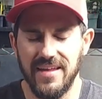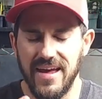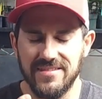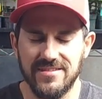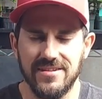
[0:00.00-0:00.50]

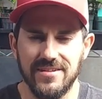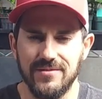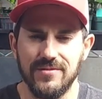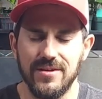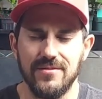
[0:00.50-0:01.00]

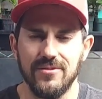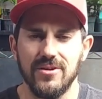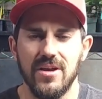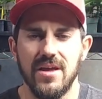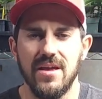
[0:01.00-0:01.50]
acidity
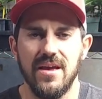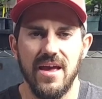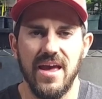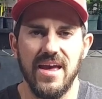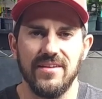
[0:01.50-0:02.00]
flavor,
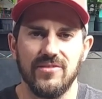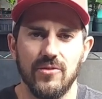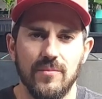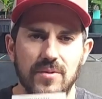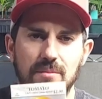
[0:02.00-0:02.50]
and
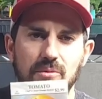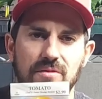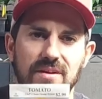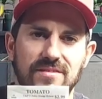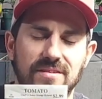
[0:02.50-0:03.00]
so the people
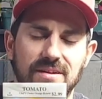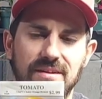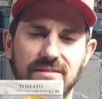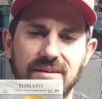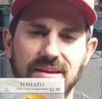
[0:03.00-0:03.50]
think
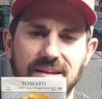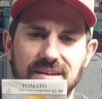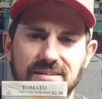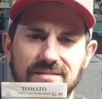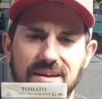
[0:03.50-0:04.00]
it
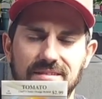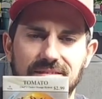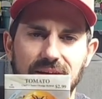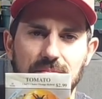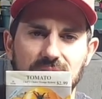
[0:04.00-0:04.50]
is
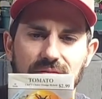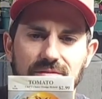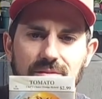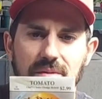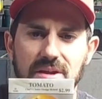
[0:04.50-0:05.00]
that type
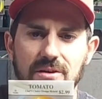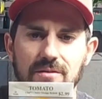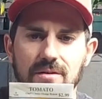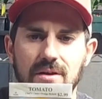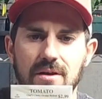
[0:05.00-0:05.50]
of tomato.